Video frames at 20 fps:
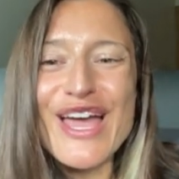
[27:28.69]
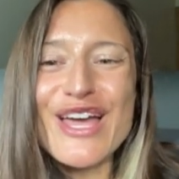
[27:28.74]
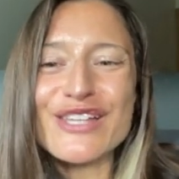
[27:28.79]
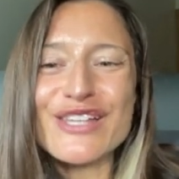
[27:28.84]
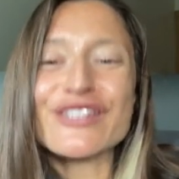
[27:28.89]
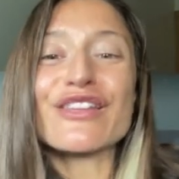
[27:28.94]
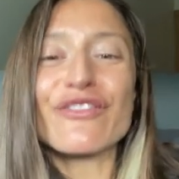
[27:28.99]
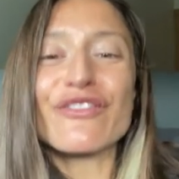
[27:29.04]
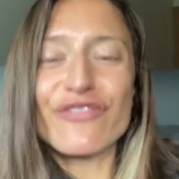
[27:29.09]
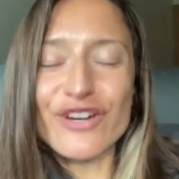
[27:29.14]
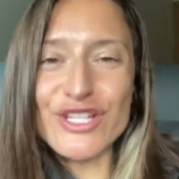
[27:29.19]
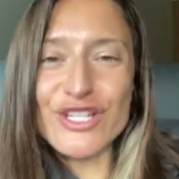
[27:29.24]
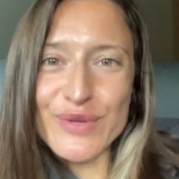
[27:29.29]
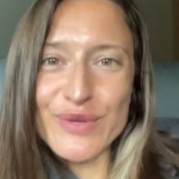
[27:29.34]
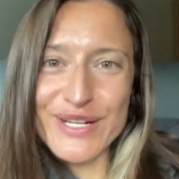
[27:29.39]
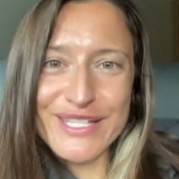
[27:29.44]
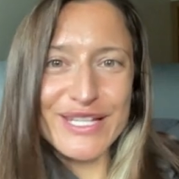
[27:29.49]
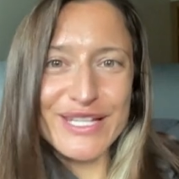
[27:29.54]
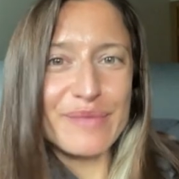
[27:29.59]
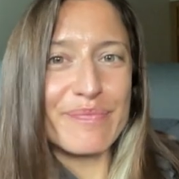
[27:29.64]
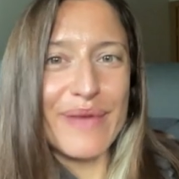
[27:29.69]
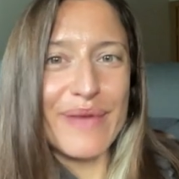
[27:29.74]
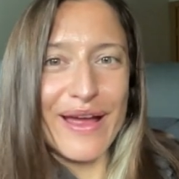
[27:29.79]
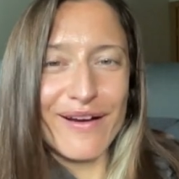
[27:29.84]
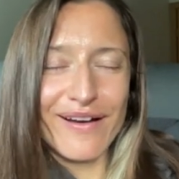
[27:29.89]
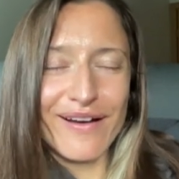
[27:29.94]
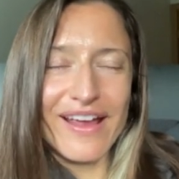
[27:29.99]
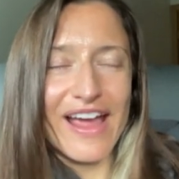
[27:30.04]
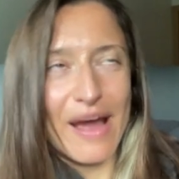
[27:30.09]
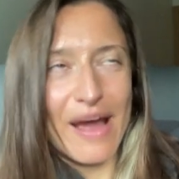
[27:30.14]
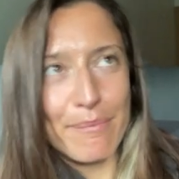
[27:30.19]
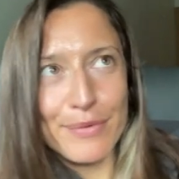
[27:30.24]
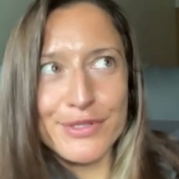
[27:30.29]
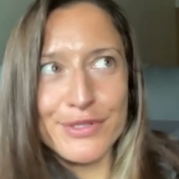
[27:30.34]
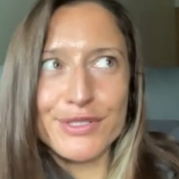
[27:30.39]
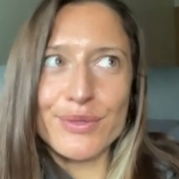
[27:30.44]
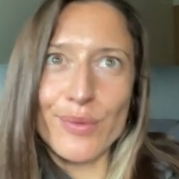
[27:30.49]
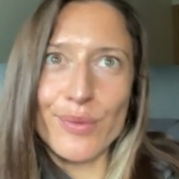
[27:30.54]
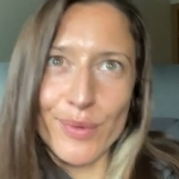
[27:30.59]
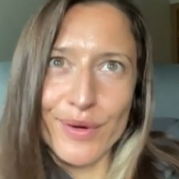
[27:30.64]
So the first one is comparing
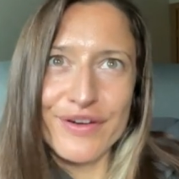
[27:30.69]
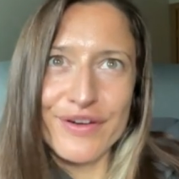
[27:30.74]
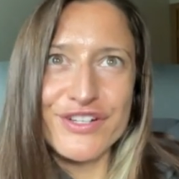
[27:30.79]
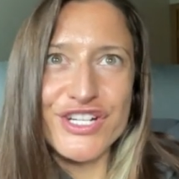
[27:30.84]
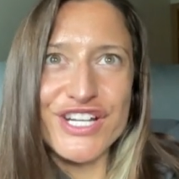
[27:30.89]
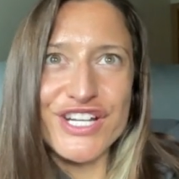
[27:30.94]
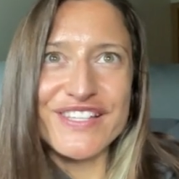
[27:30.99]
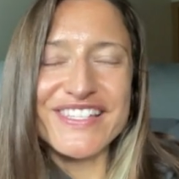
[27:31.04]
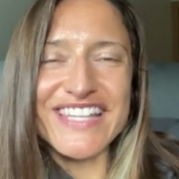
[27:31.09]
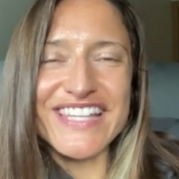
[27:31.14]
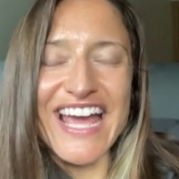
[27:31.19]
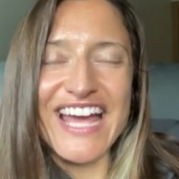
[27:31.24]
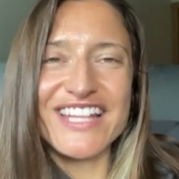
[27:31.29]
apples to oranges.